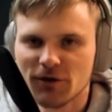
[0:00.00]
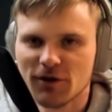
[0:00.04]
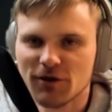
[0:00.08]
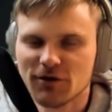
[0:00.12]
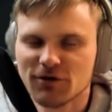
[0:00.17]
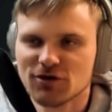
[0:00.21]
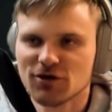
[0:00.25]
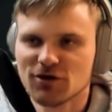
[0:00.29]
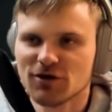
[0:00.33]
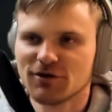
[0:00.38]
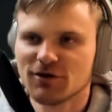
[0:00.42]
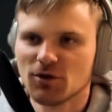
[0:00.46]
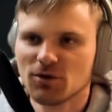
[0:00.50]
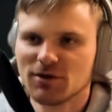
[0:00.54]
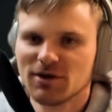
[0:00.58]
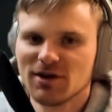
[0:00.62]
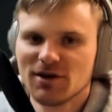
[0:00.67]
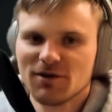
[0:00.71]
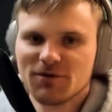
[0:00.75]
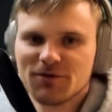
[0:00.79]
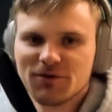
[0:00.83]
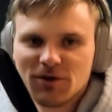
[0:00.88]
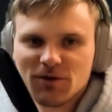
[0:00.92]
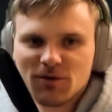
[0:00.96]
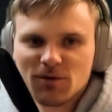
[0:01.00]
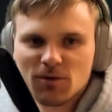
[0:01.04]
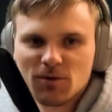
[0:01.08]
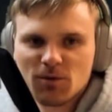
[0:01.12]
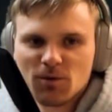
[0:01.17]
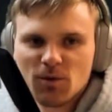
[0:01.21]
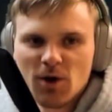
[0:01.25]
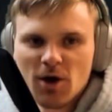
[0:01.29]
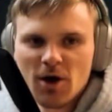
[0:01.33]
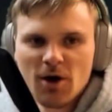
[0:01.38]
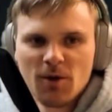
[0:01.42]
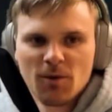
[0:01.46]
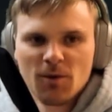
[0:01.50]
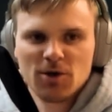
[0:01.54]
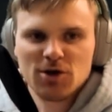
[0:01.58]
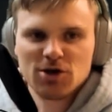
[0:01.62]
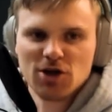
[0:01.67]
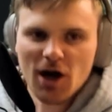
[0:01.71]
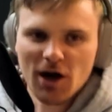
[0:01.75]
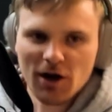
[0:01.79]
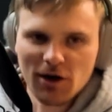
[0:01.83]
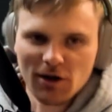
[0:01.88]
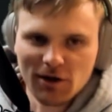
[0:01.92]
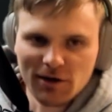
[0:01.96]
just so different. With
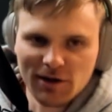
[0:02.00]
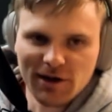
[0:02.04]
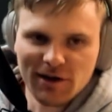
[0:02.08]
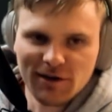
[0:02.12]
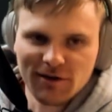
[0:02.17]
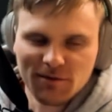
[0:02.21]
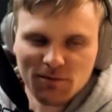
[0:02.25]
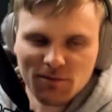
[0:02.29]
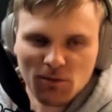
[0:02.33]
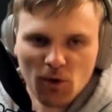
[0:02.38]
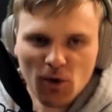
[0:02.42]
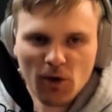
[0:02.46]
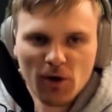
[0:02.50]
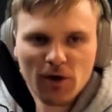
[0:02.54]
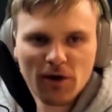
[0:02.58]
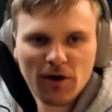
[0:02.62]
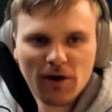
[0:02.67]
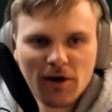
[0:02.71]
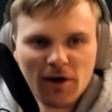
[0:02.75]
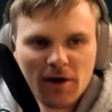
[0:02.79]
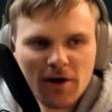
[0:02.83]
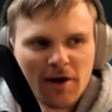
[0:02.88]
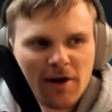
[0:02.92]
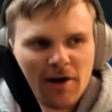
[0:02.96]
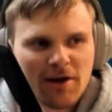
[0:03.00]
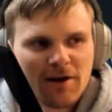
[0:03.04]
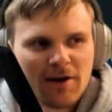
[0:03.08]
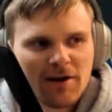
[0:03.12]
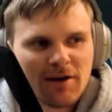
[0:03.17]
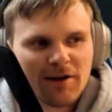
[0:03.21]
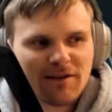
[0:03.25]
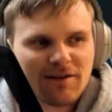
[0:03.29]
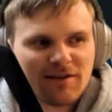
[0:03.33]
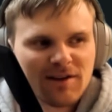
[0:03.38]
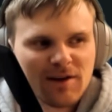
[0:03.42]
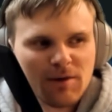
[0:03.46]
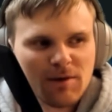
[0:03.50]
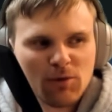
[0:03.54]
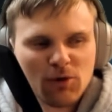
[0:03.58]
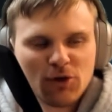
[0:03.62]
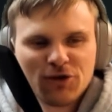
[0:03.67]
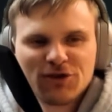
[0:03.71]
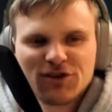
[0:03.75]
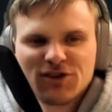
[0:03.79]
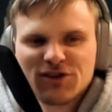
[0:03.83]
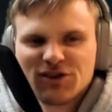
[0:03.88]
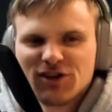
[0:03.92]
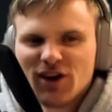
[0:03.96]
Johnald, it is more a similar
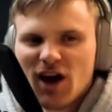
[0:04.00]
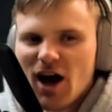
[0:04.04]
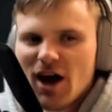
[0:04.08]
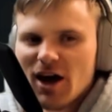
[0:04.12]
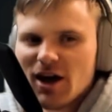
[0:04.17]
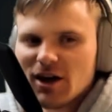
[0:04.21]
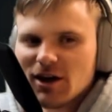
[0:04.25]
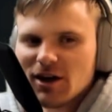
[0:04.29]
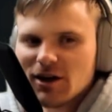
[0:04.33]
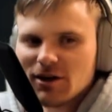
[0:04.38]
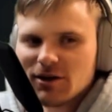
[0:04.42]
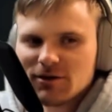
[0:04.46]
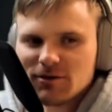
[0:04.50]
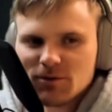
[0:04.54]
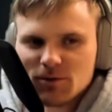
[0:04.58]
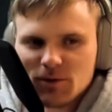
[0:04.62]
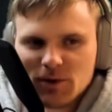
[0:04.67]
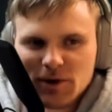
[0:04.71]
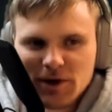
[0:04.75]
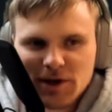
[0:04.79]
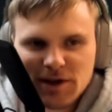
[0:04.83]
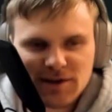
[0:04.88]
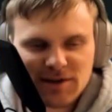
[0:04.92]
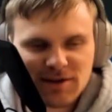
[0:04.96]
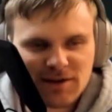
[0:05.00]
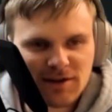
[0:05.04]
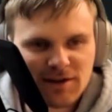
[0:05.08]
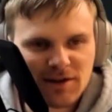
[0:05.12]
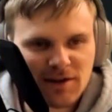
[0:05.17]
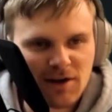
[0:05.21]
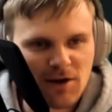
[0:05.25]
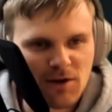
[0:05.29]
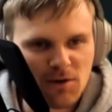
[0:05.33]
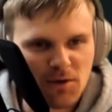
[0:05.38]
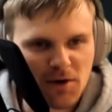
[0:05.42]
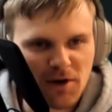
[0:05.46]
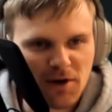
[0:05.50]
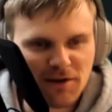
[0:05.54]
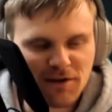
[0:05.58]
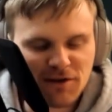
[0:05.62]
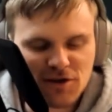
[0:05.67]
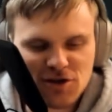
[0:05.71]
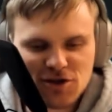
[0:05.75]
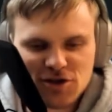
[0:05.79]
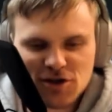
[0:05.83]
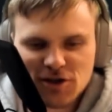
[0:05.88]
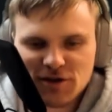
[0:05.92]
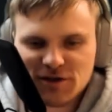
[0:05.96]
style with it.
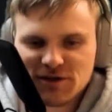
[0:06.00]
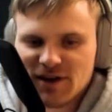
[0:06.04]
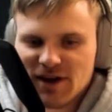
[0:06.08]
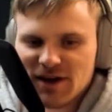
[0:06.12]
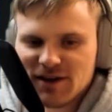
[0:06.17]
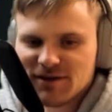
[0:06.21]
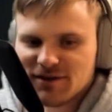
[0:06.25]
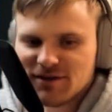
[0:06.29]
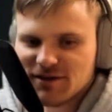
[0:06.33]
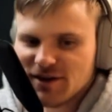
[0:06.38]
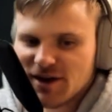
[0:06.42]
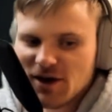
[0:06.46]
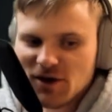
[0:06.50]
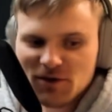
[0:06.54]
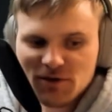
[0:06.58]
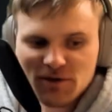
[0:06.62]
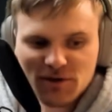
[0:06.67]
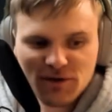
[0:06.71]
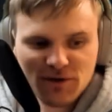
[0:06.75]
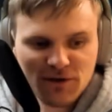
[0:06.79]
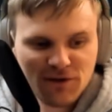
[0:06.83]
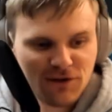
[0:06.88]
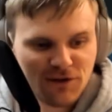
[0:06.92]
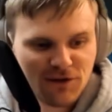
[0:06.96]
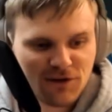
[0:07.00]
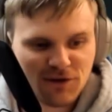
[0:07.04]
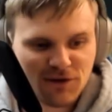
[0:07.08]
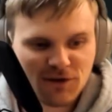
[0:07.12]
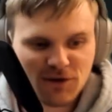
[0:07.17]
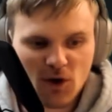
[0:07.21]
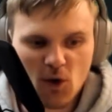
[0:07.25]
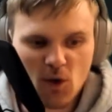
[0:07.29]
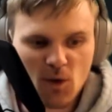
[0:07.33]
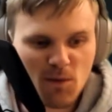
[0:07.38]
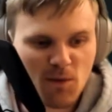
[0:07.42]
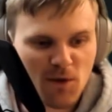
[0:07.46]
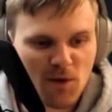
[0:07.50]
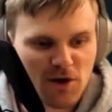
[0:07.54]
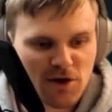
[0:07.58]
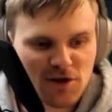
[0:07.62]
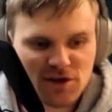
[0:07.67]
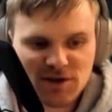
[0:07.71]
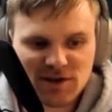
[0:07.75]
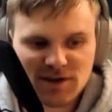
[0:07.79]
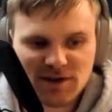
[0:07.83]
Rustage just tests out so much